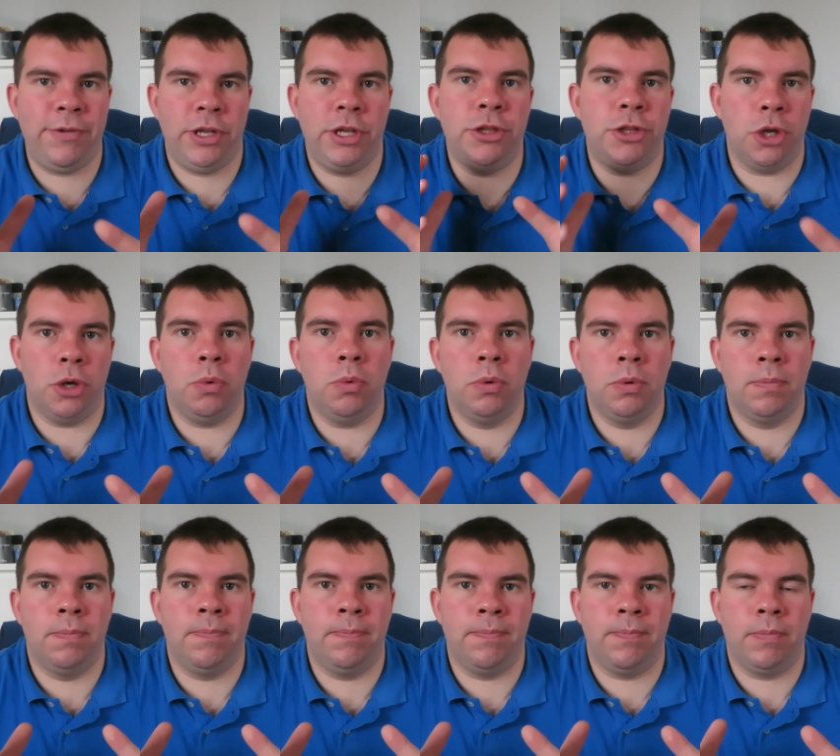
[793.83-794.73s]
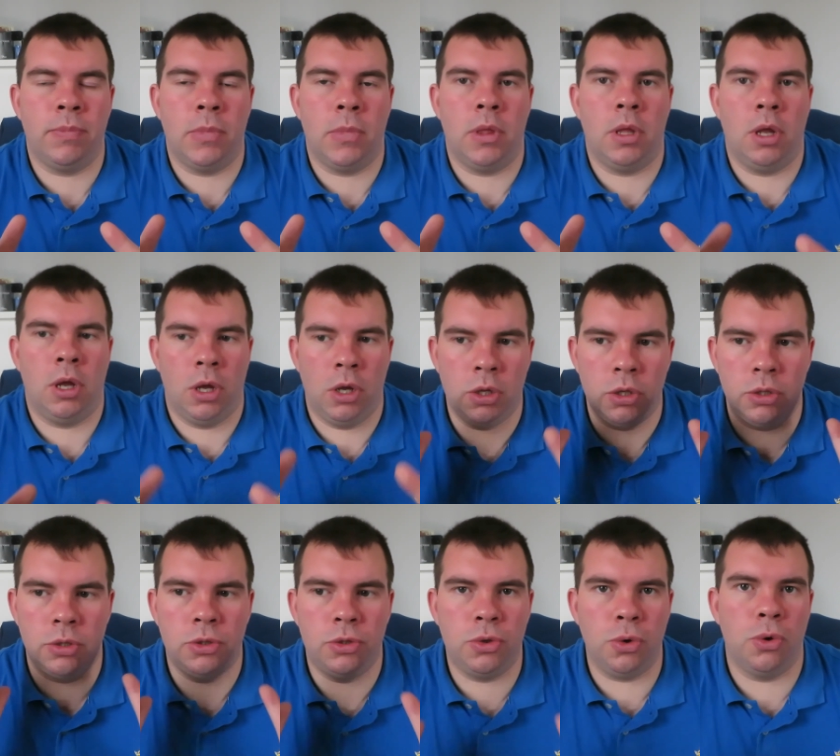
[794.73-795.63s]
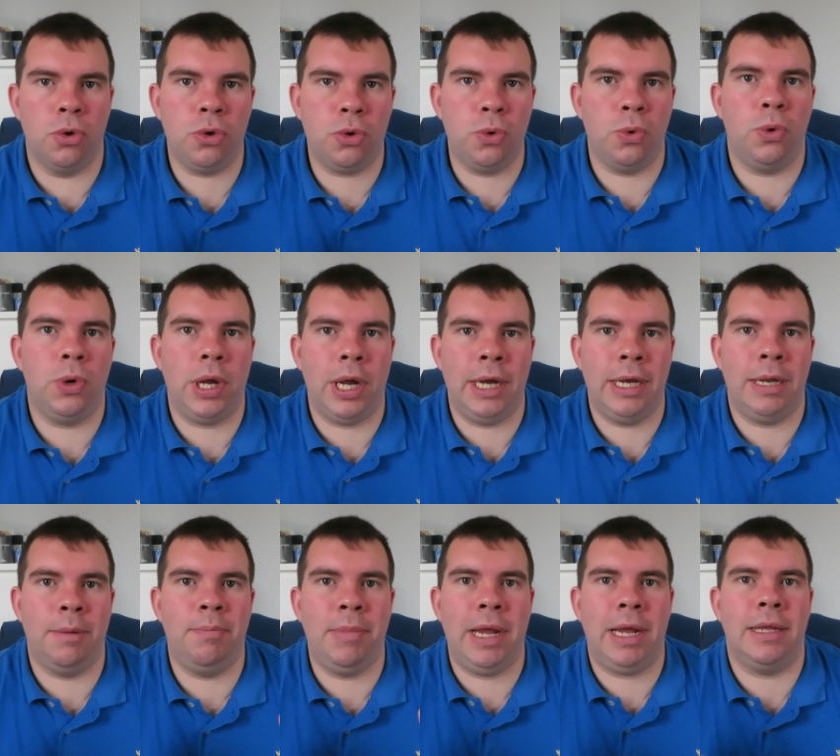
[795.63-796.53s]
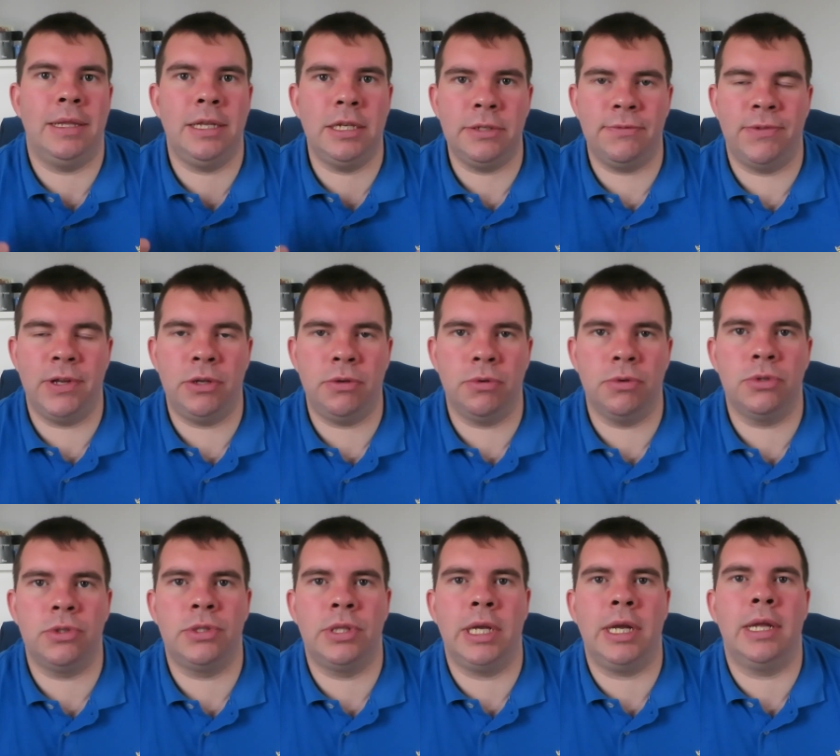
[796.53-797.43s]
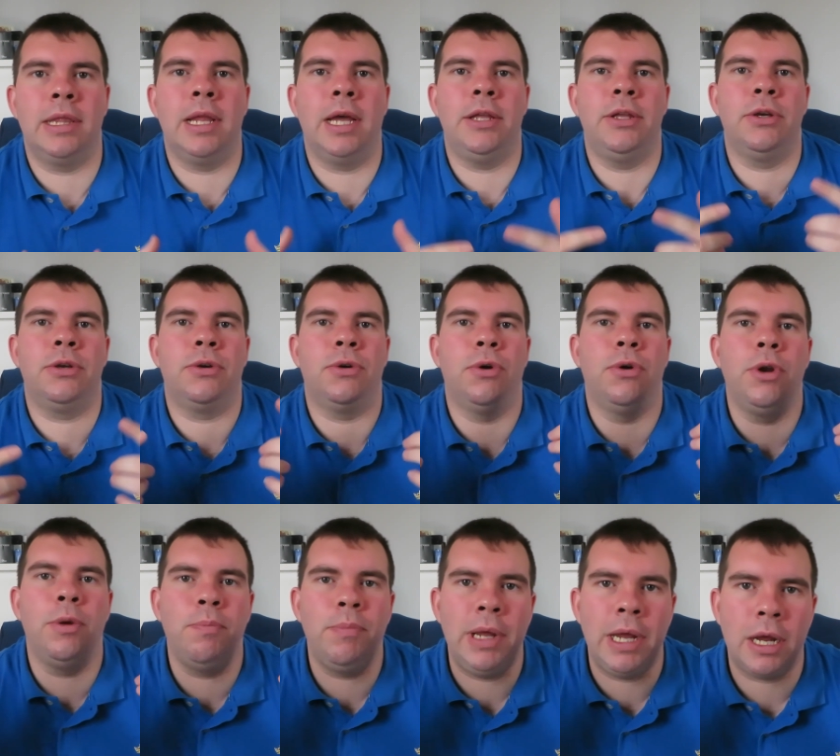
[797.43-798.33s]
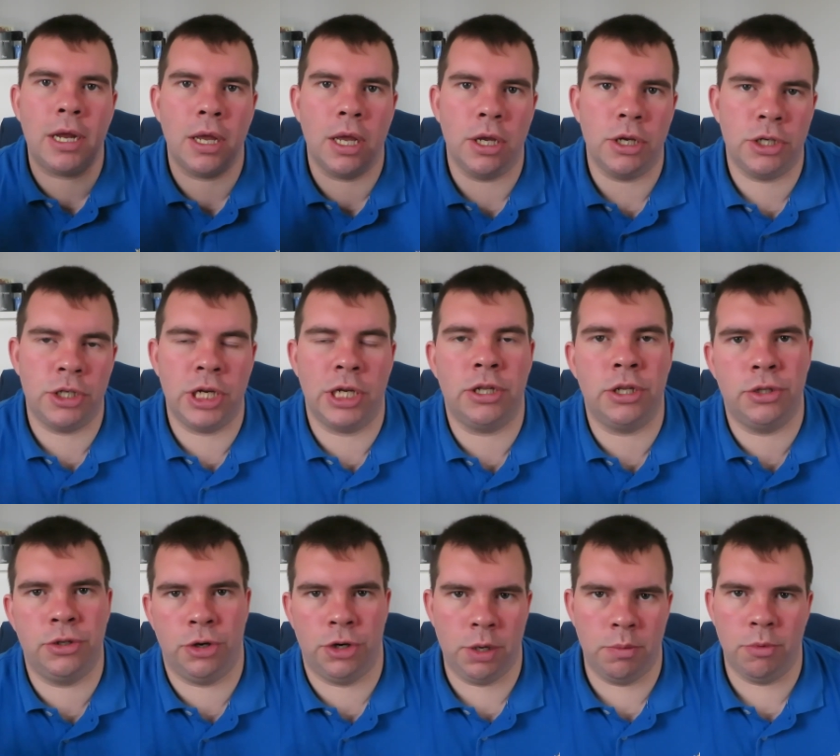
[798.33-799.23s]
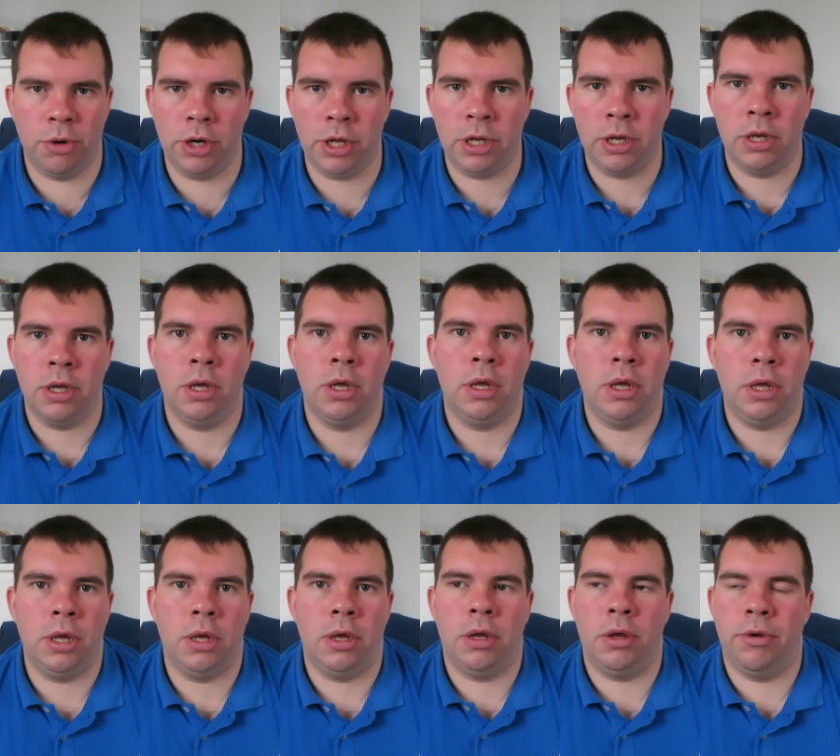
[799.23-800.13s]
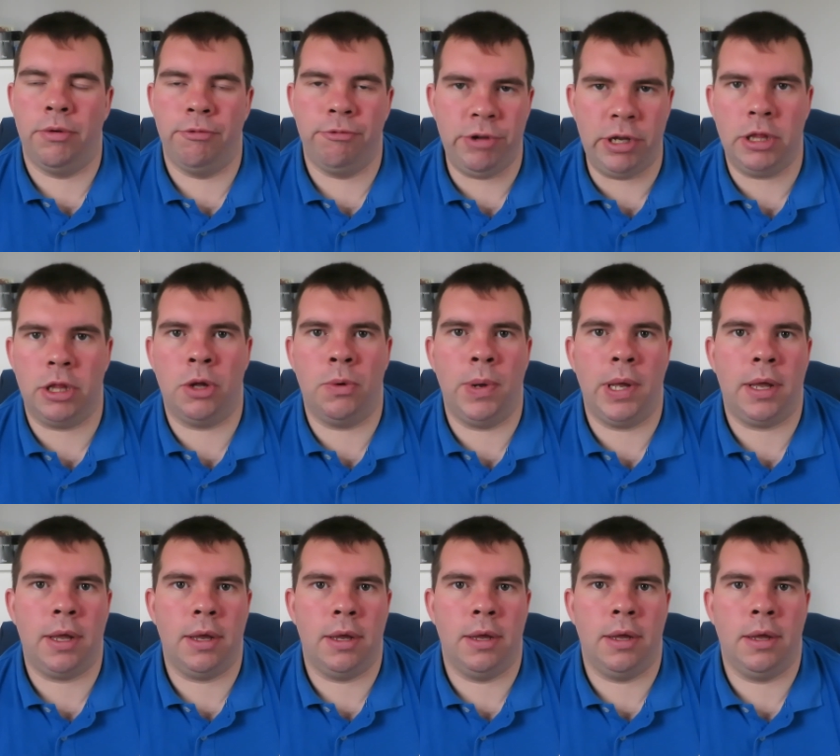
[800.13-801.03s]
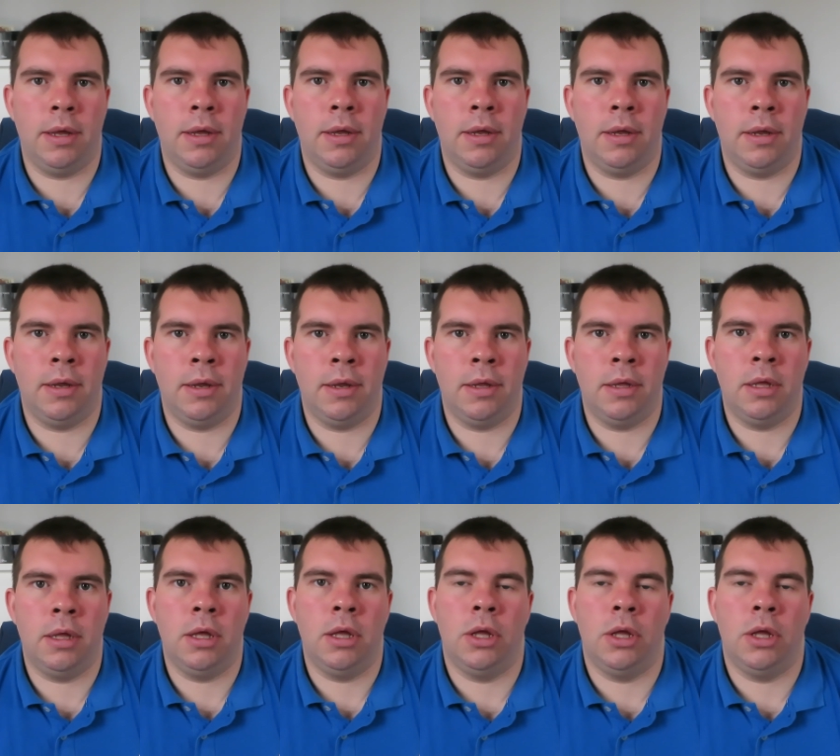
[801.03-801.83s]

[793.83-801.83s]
Just whatever you do, don't go into making these videos thinking that you're going to make a shit ton of money real quick.